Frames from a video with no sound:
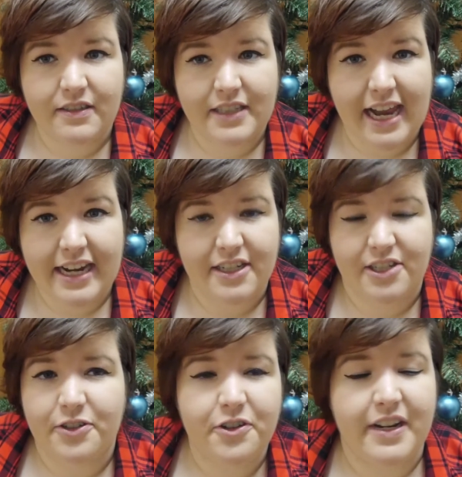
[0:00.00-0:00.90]
telling a
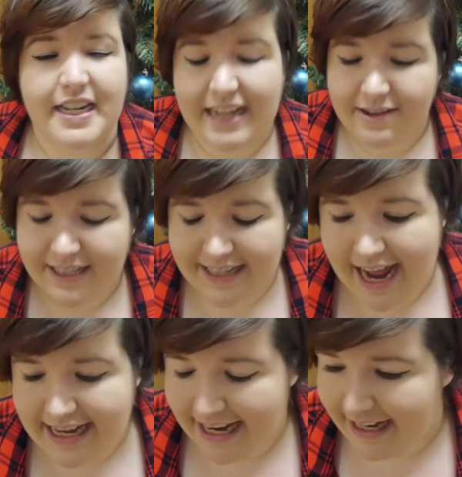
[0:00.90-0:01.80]
story is
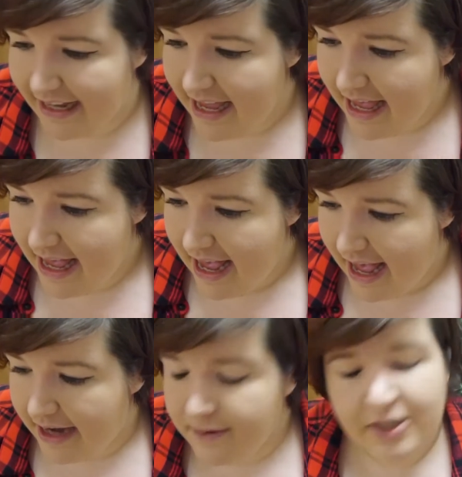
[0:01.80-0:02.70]
outstanding,
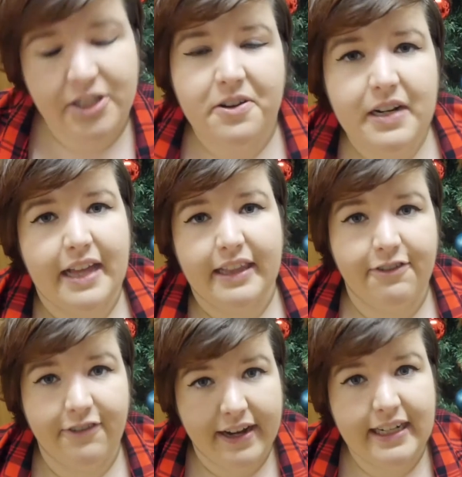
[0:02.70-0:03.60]
and I'm so glad
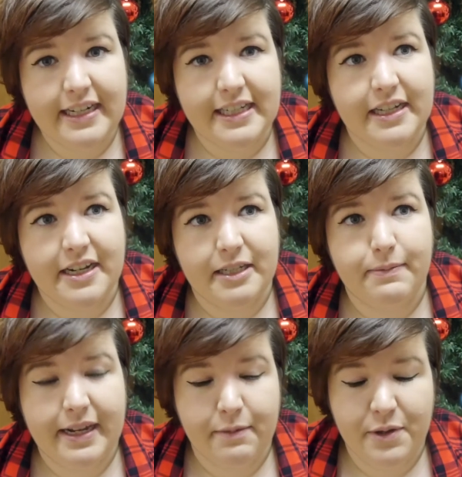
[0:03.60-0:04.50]
they finally decided
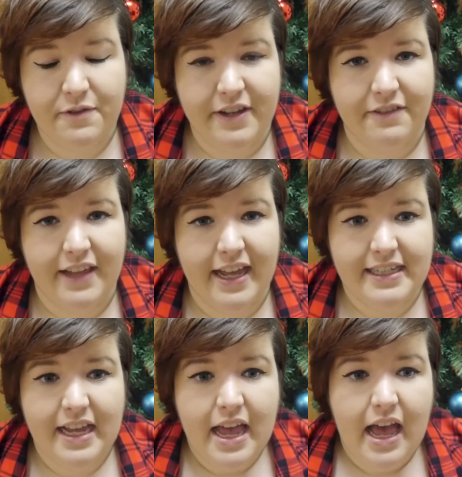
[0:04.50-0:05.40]
to make a movie of
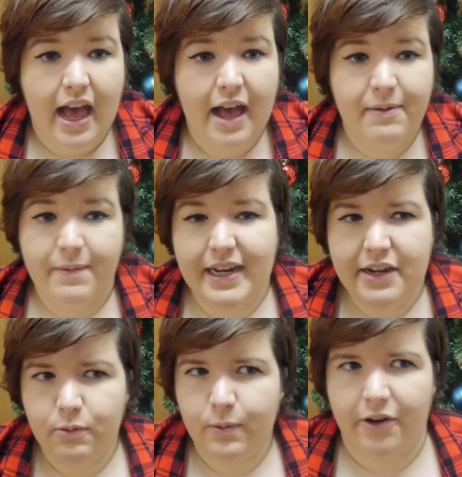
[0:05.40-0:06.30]
this. I'm a
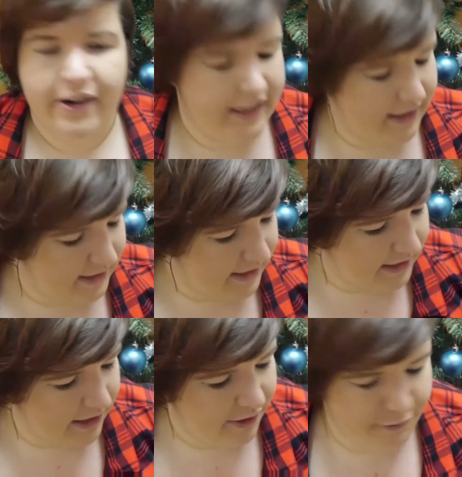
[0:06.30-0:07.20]
little worried because
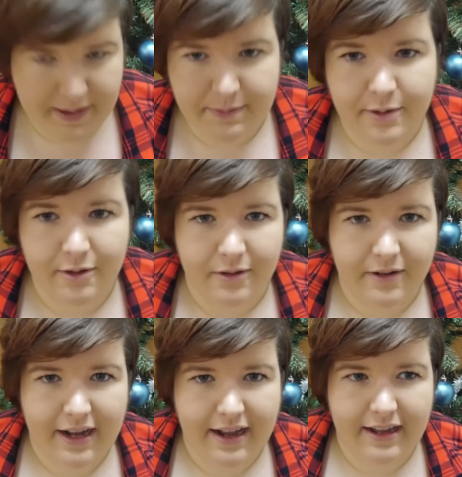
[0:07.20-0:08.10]
there's a lot of
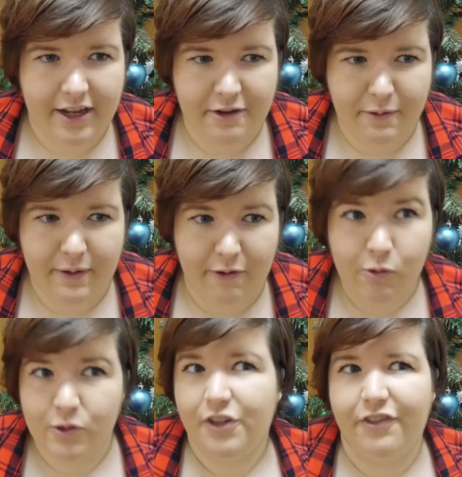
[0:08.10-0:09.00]
people who are
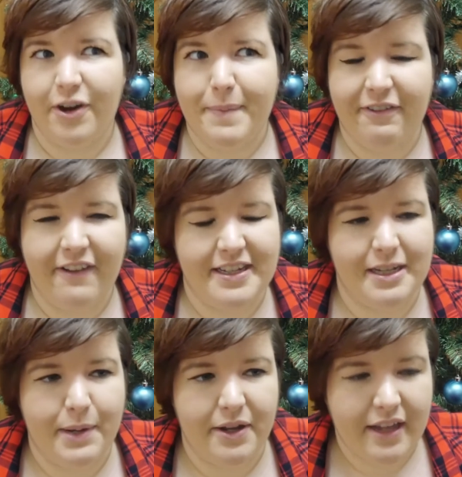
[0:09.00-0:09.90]
also very big
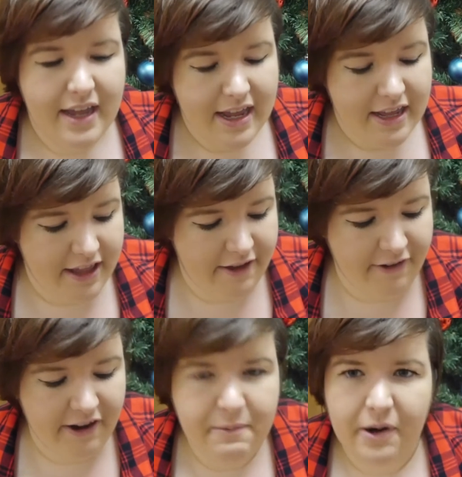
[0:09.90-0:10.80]
fans of the book that
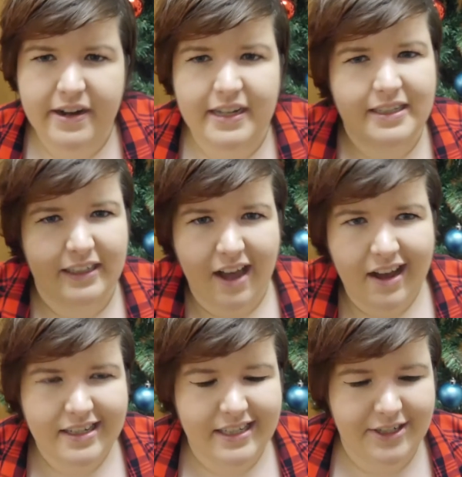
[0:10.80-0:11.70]
are very worried as to
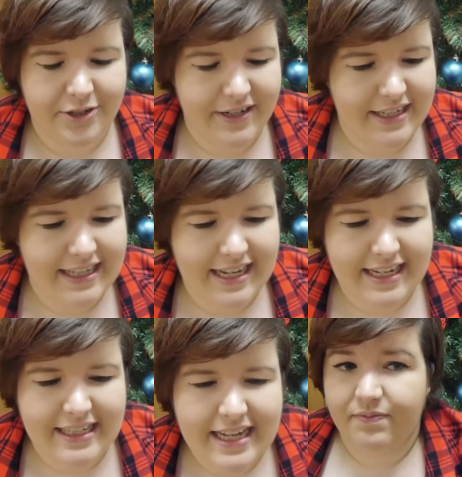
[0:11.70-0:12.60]
casting
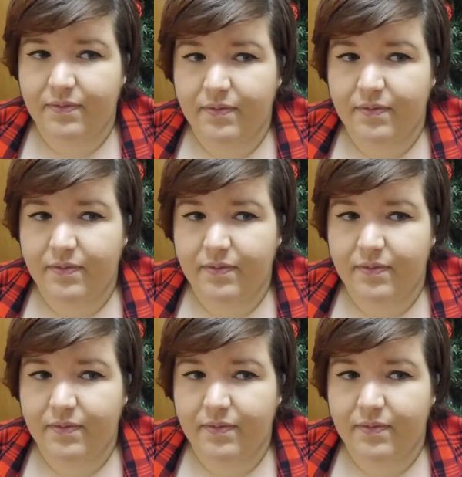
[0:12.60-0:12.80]
choices.